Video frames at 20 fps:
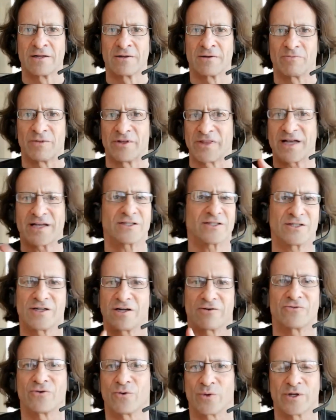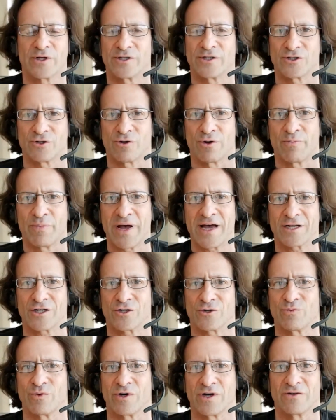But that's now fallen into a
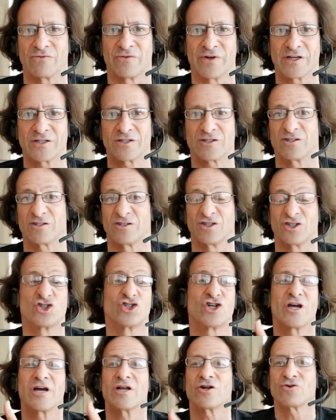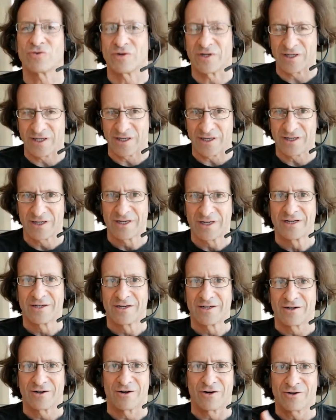pattern where investors generally
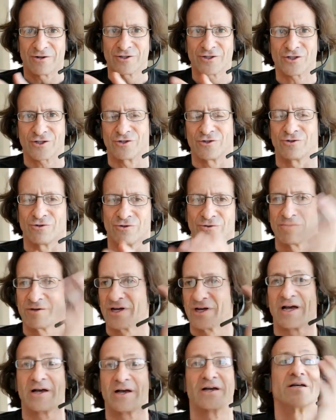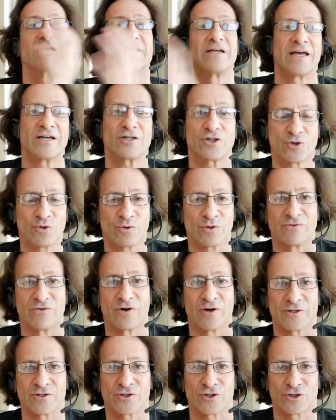ask you, get your
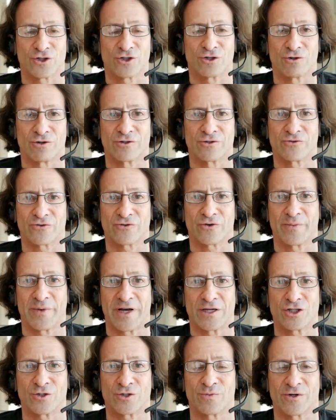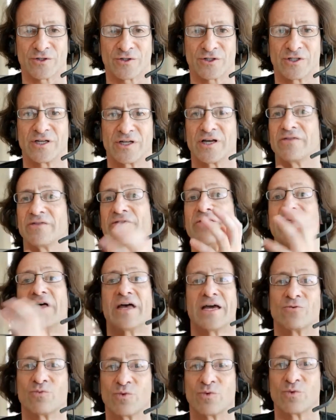advance assurance from HMRC and
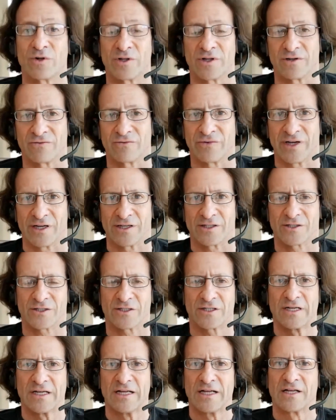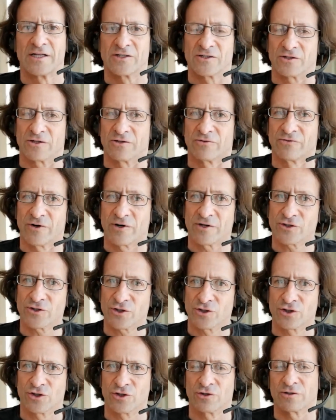then we'll invest. So advance
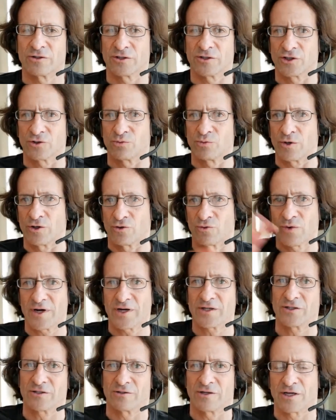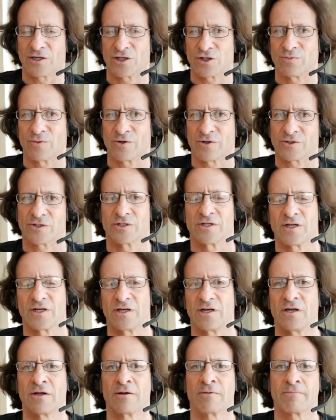assurance is where you write to
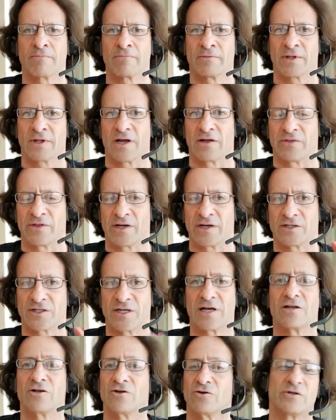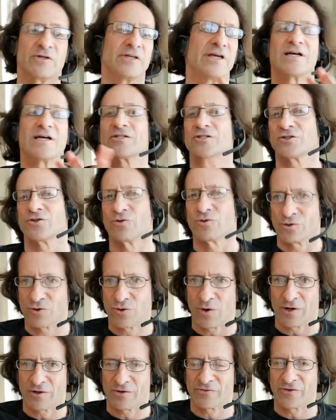HMRC and they tell you, yes, you'll
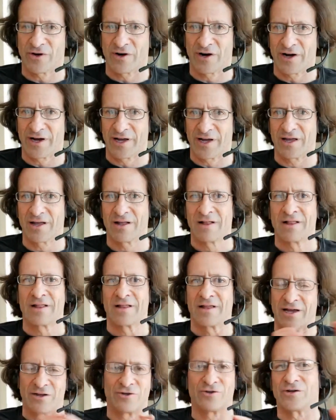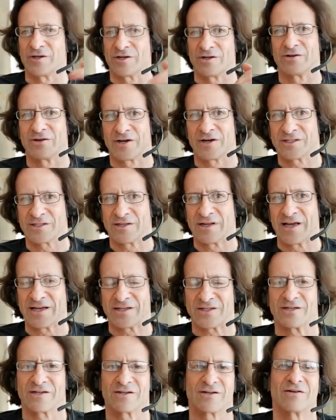qualify, and you get a nice
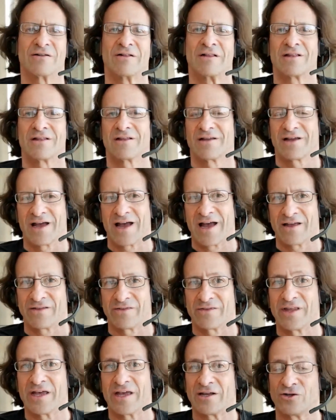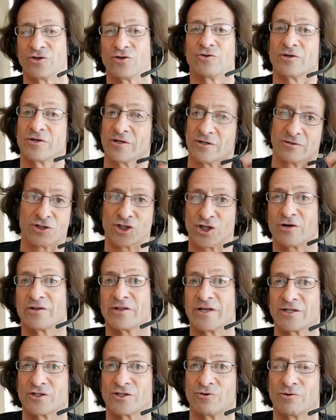letter, and then you can show
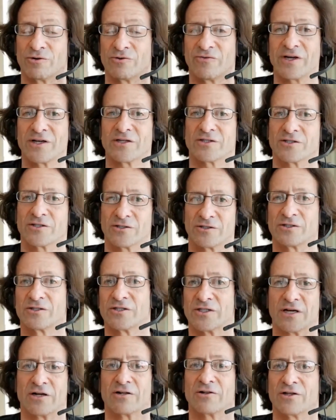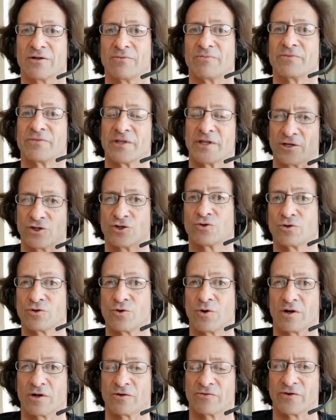that to your investors and tell them that you'll
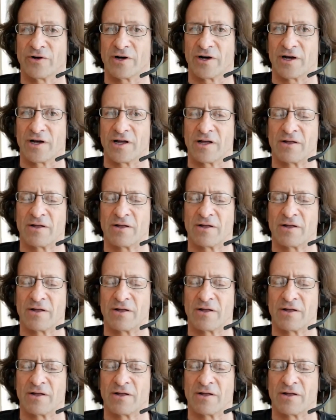qualify.